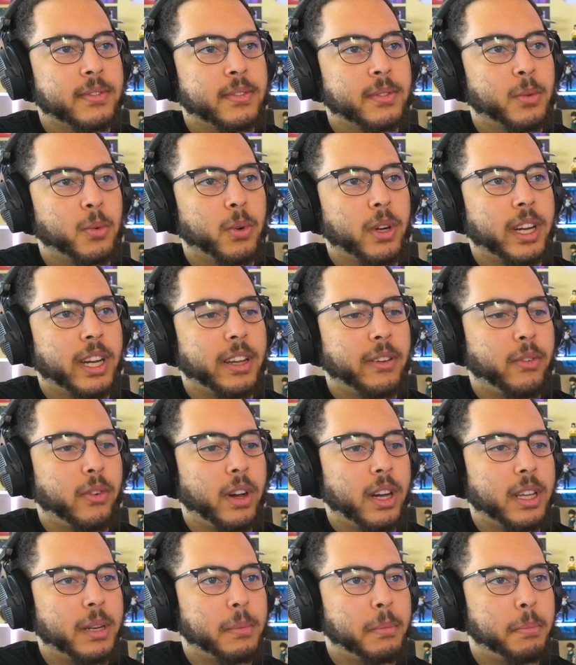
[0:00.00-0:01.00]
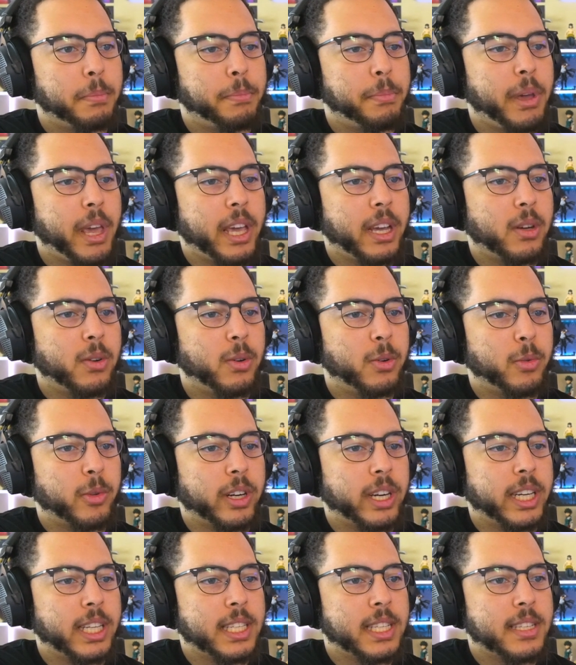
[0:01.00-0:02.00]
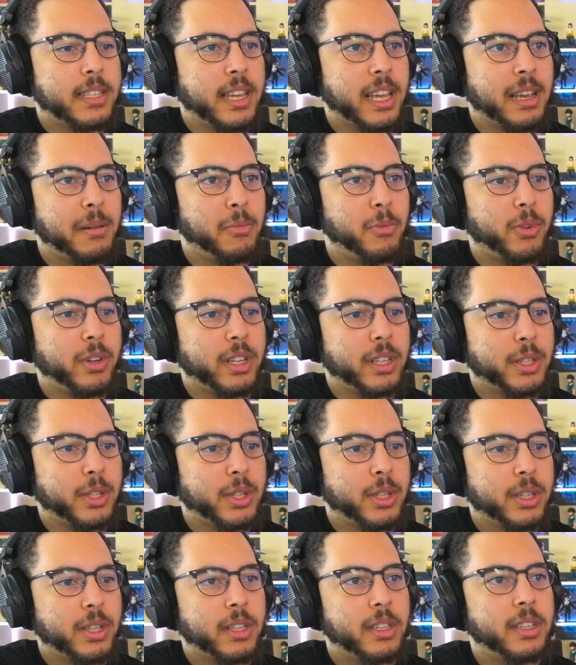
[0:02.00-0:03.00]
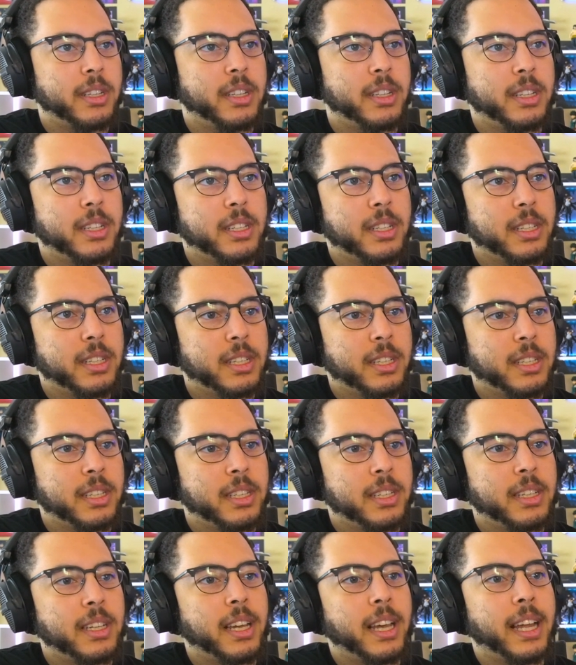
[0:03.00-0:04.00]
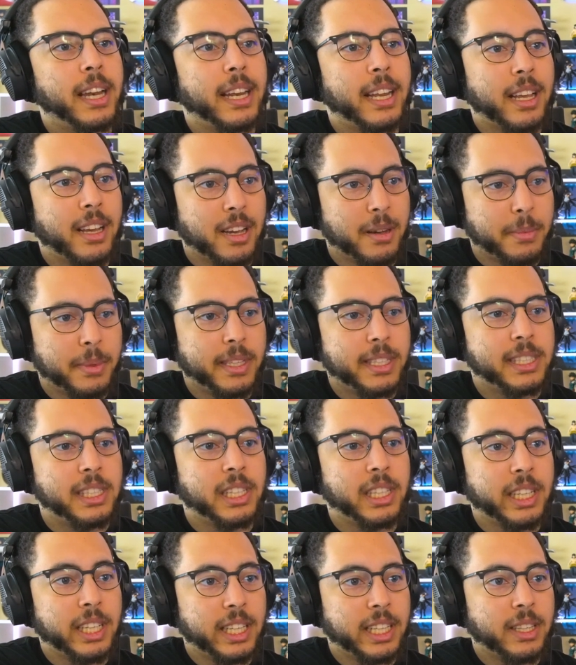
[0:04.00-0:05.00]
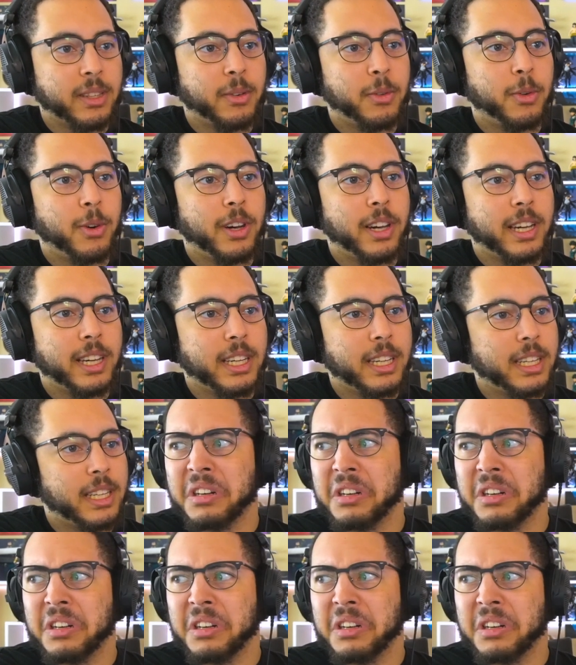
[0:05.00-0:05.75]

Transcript: We're getting fucking pickled. We're getting sandwiched. And yep, he's leading the way.